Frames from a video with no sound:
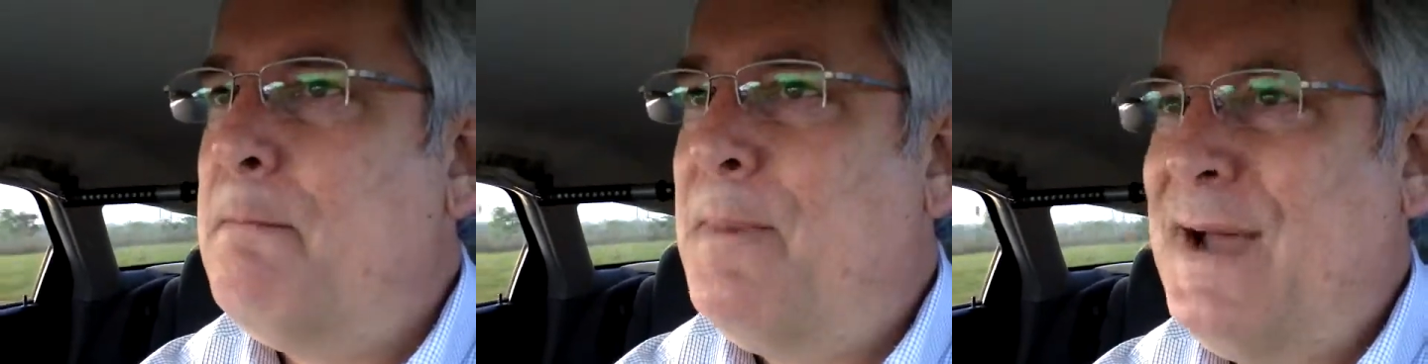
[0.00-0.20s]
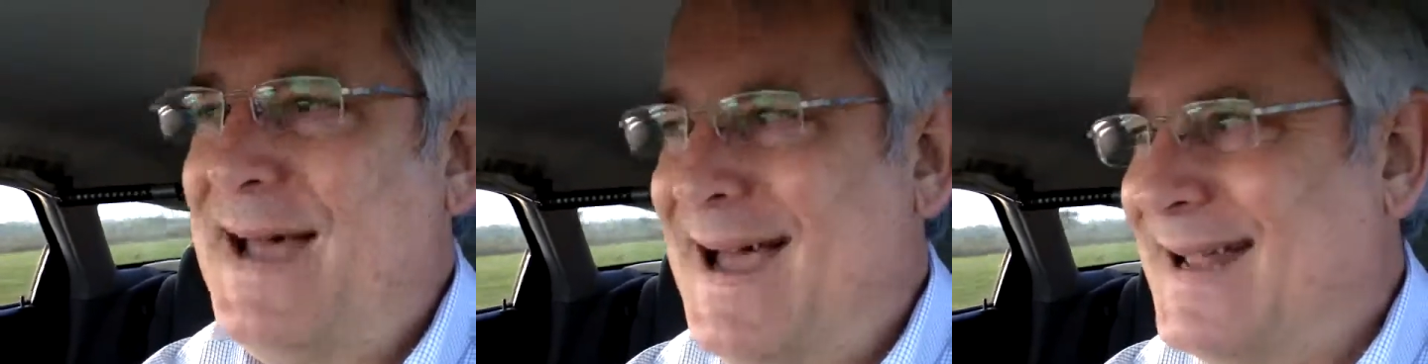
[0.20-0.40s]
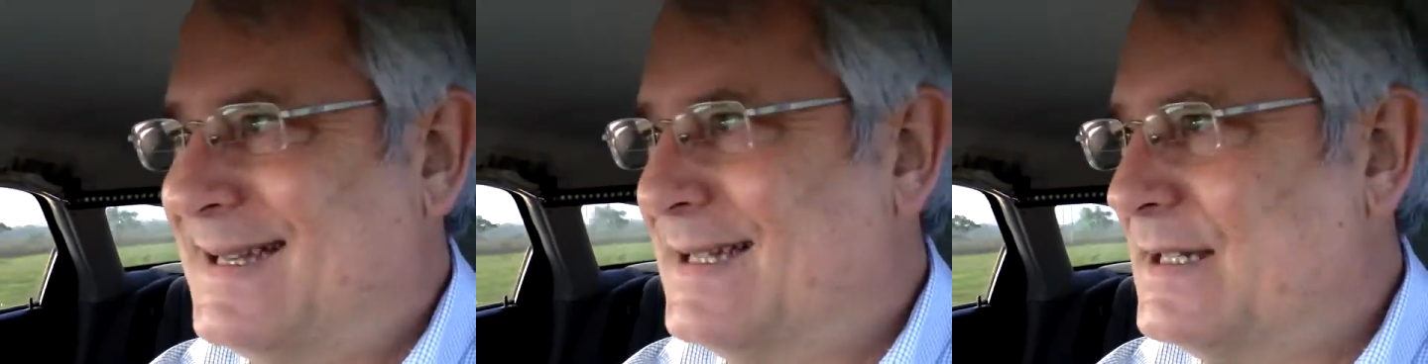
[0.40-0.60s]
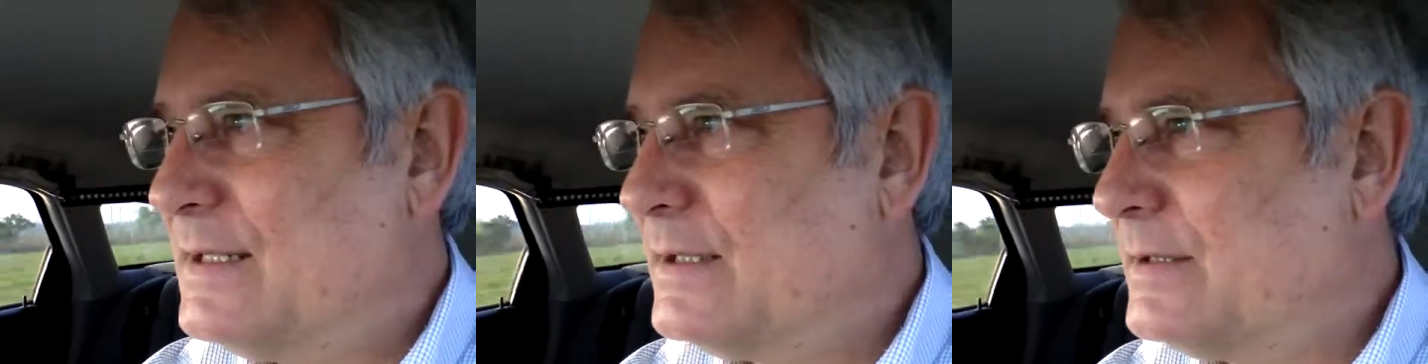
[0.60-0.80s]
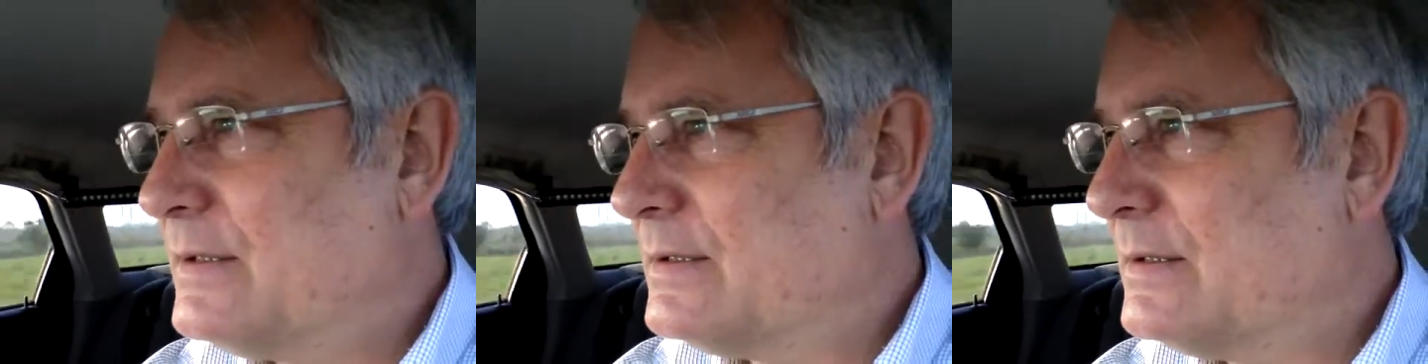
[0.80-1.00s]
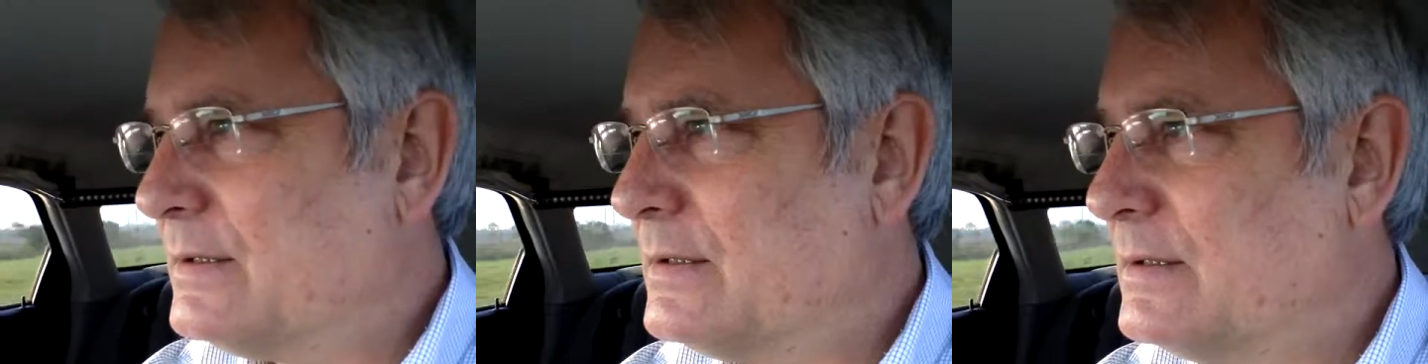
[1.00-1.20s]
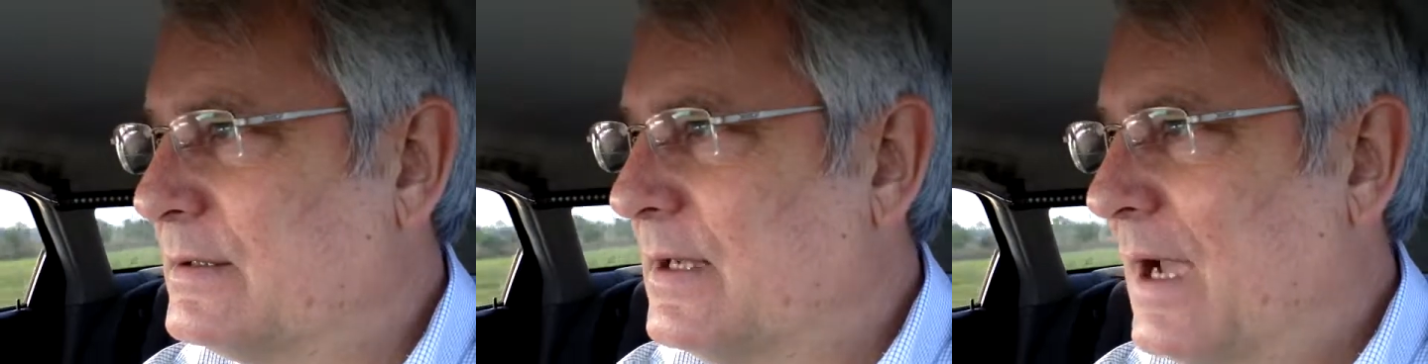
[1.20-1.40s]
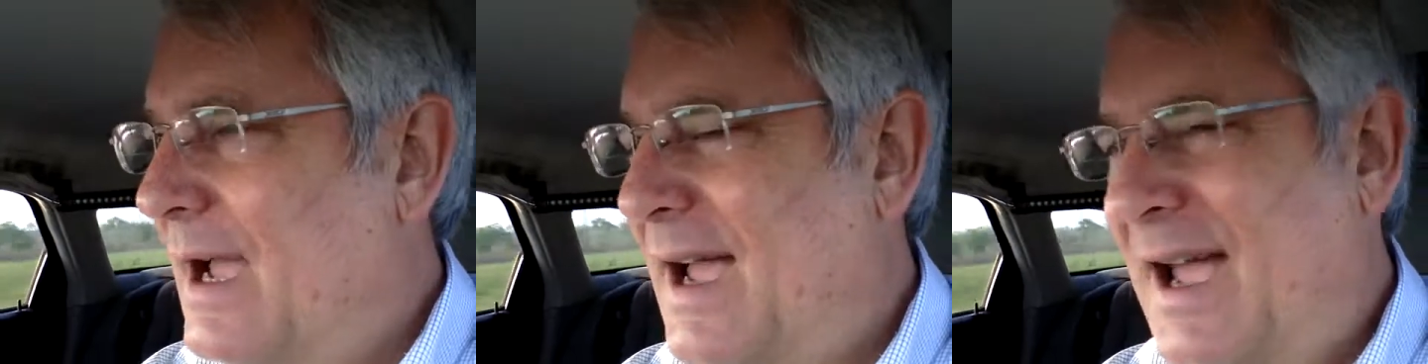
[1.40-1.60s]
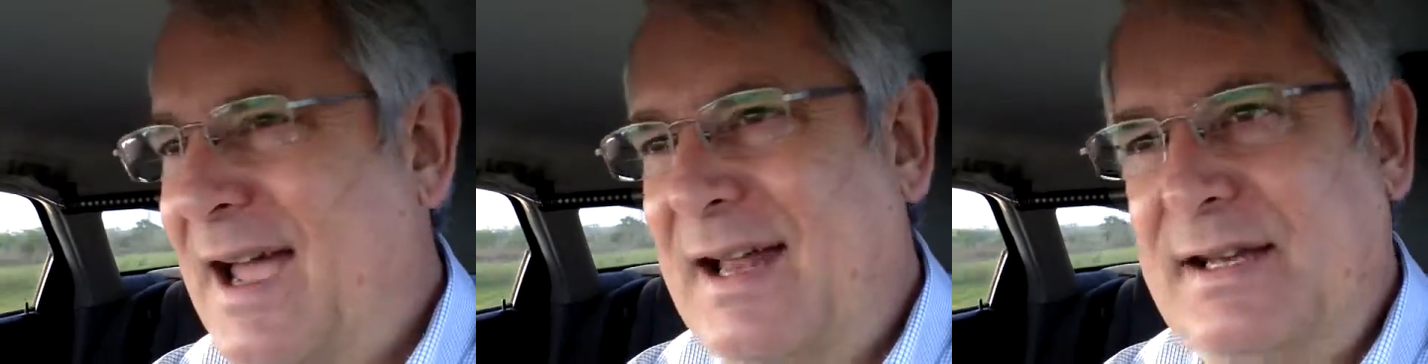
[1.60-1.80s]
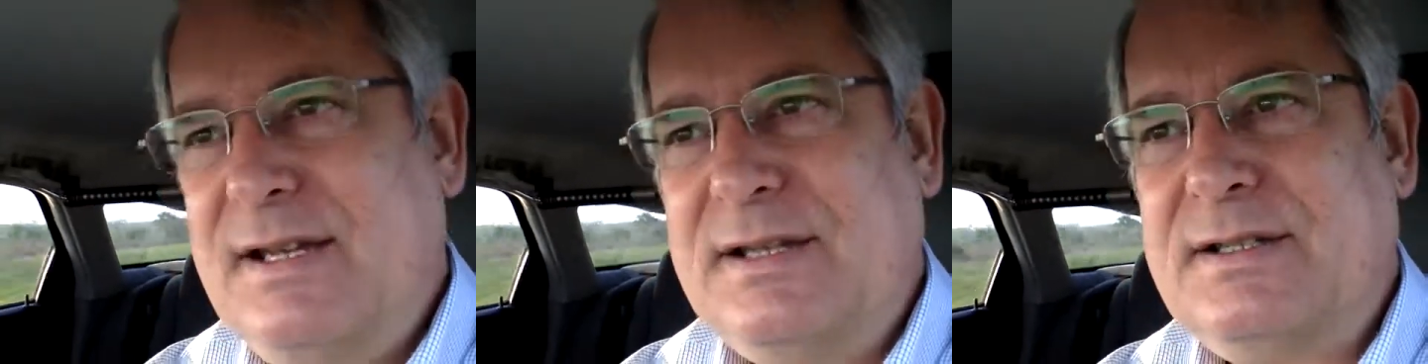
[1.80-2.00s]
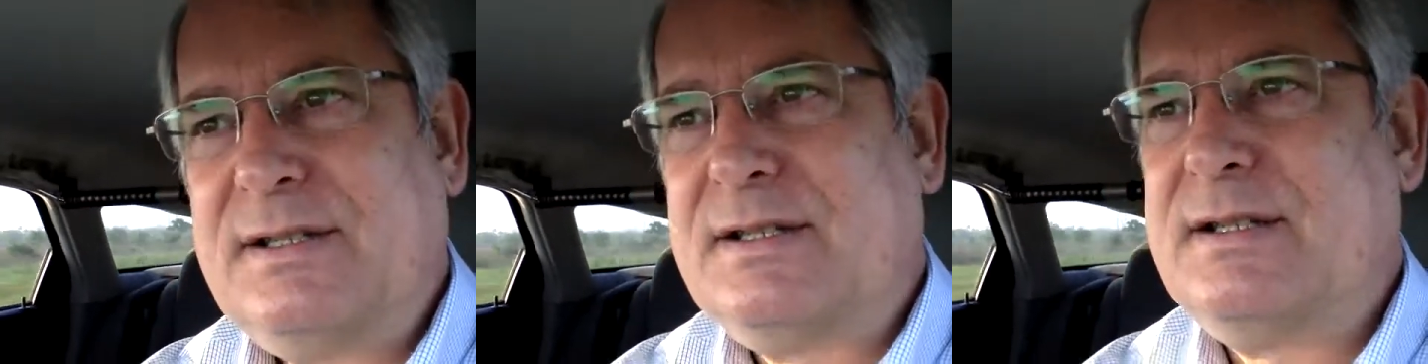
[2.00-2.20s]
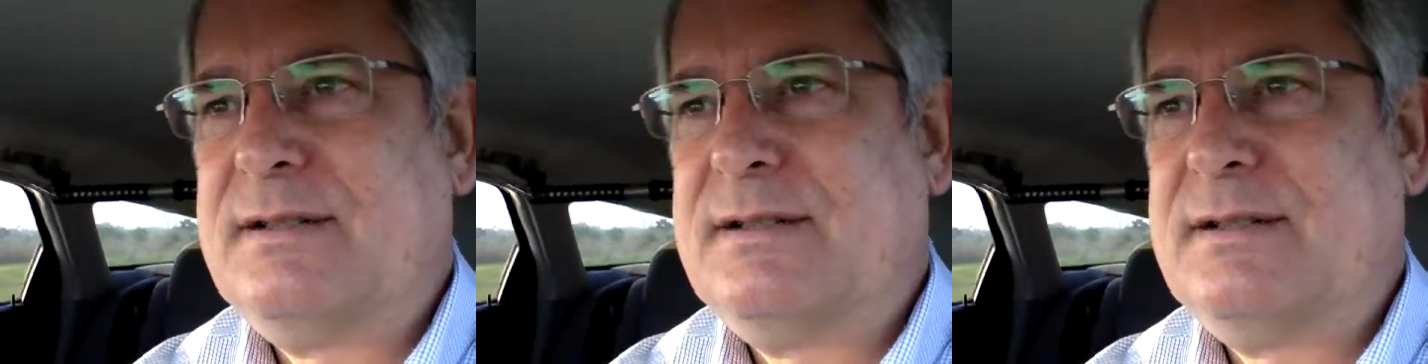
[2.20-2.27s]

But I just,